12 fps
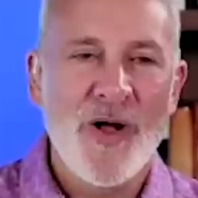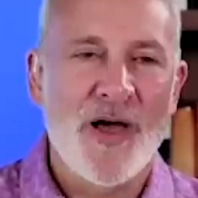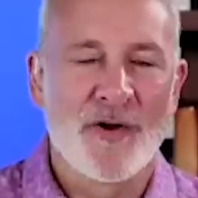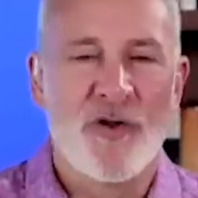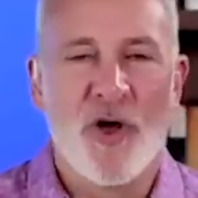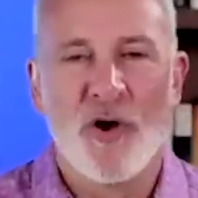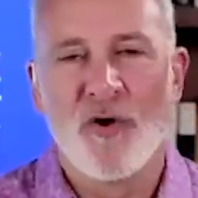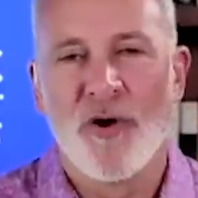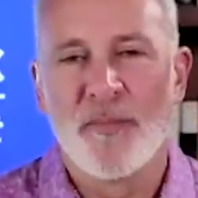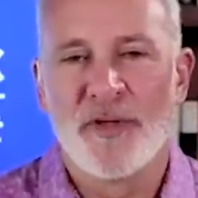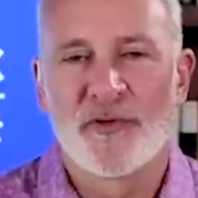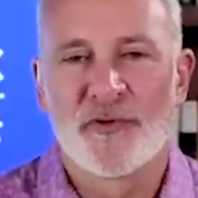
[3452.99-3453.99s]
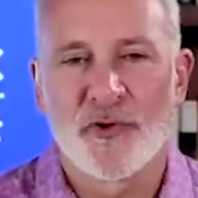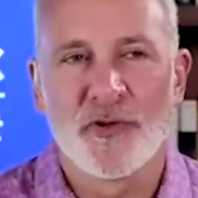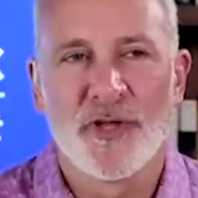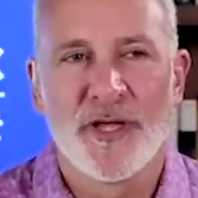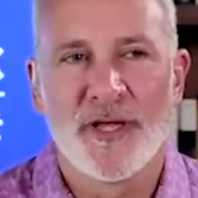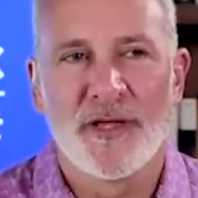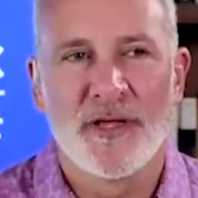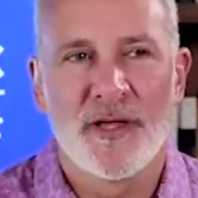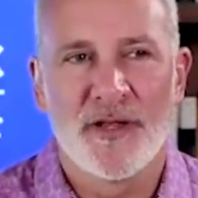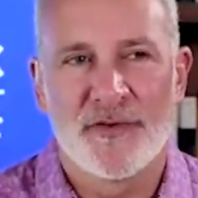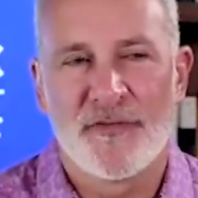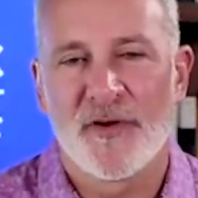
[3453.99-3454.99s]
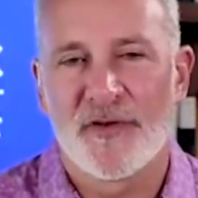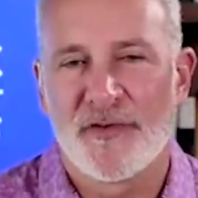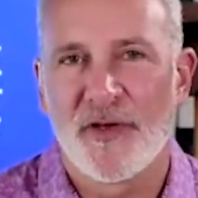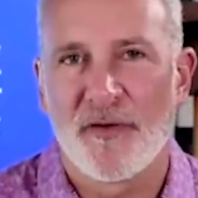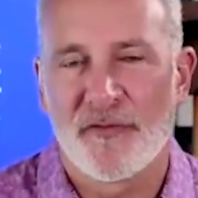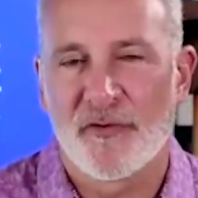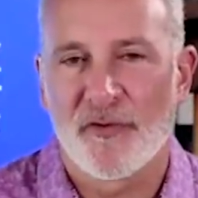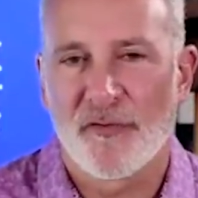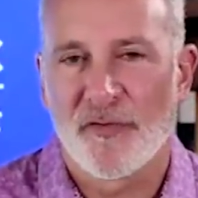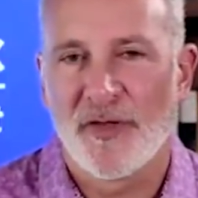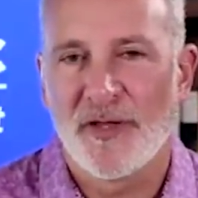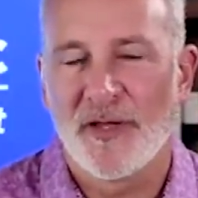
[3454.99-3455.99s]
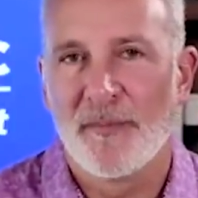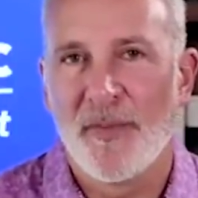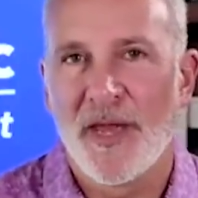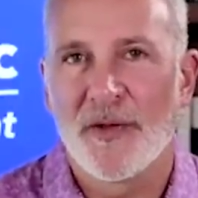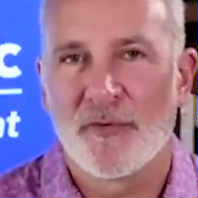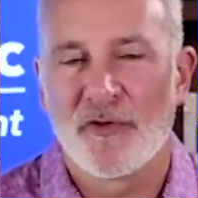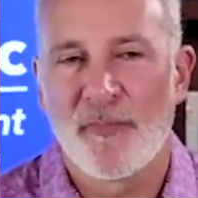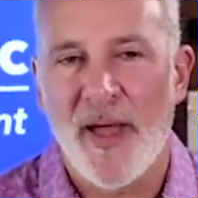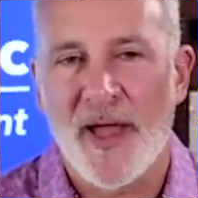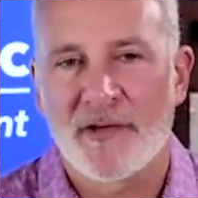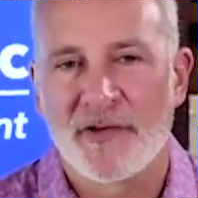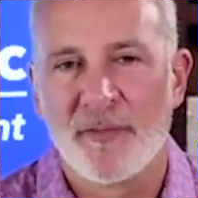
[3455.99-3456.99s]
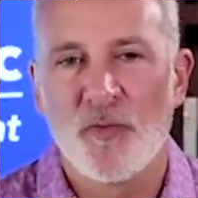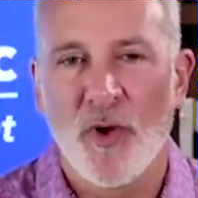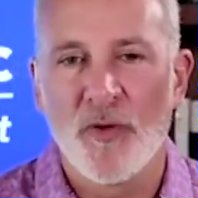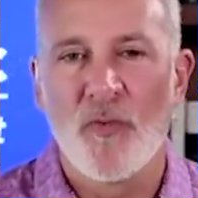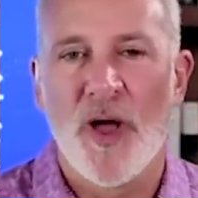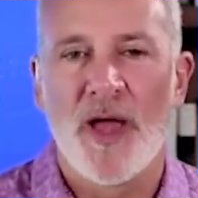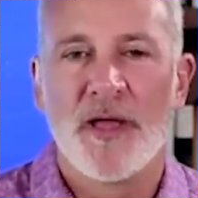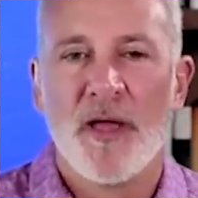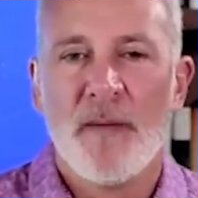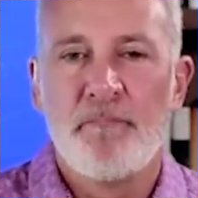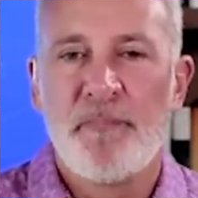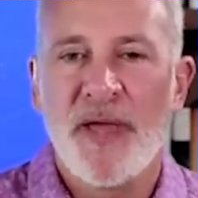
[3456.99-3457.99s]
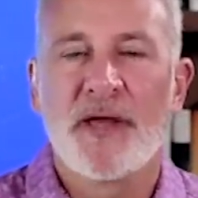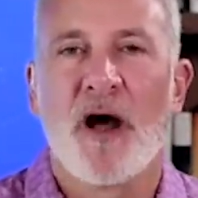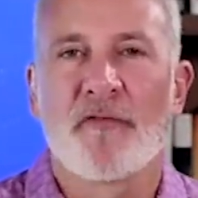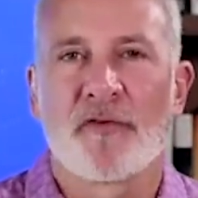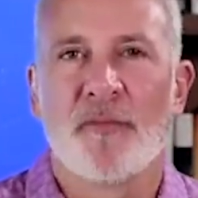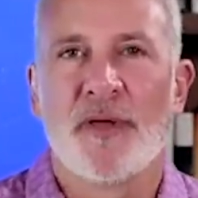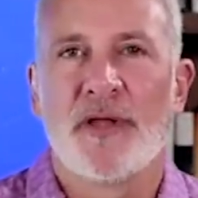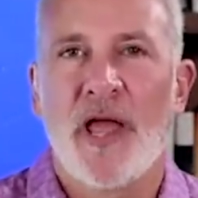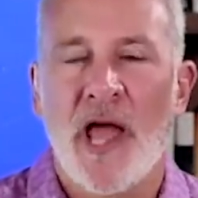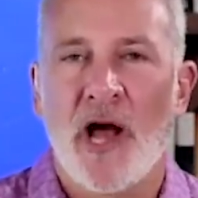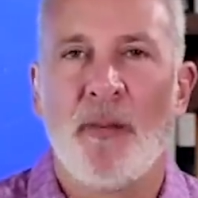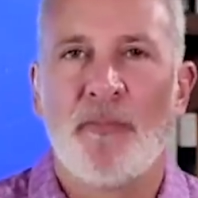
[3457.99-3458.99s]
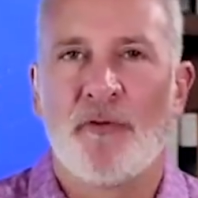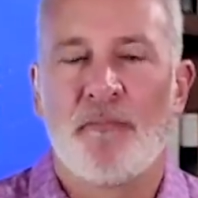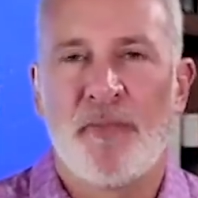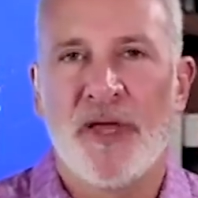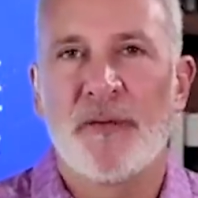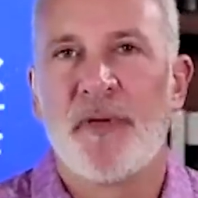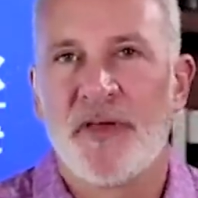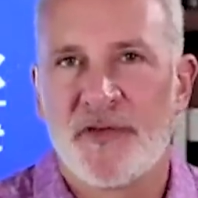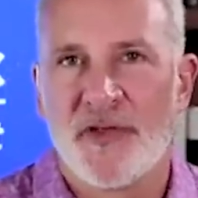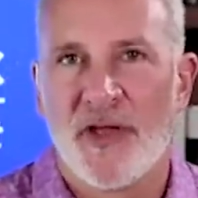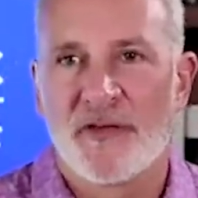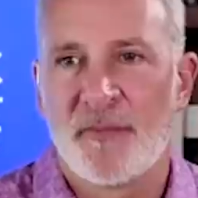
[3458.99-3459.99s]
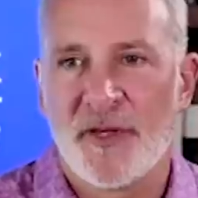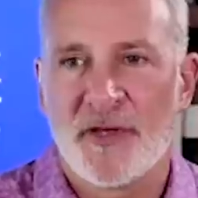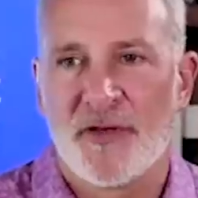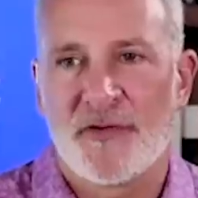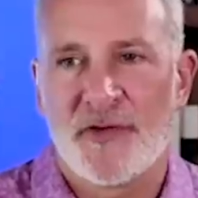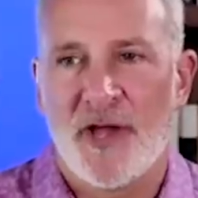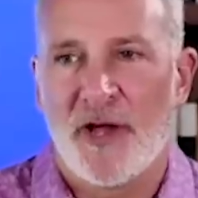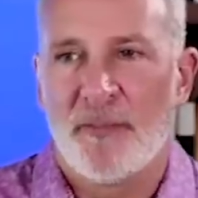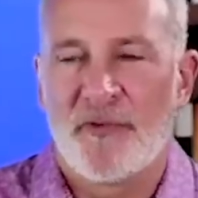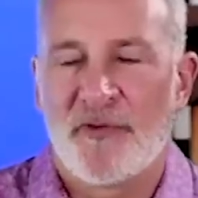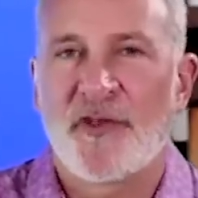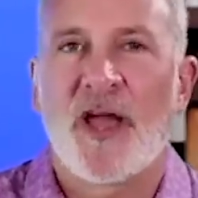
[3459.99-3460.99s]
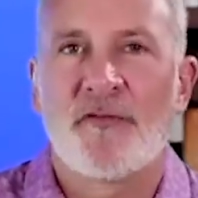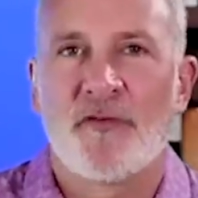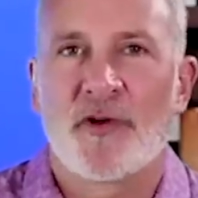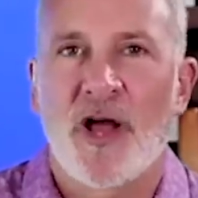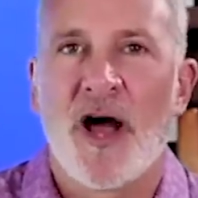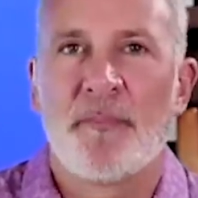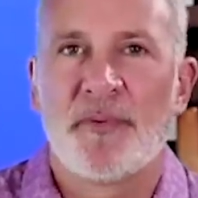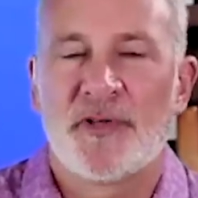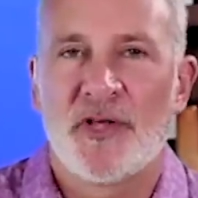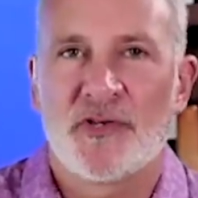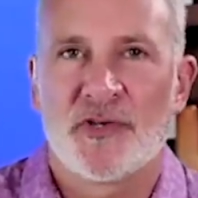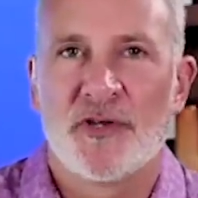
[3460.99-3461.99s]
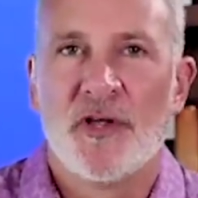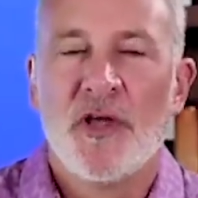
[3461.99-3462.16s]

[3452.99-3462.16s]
I don't know. I mean, certainly it's very self-serving in many respects. I mean, one way, big government helps big business because it helps stifle competition.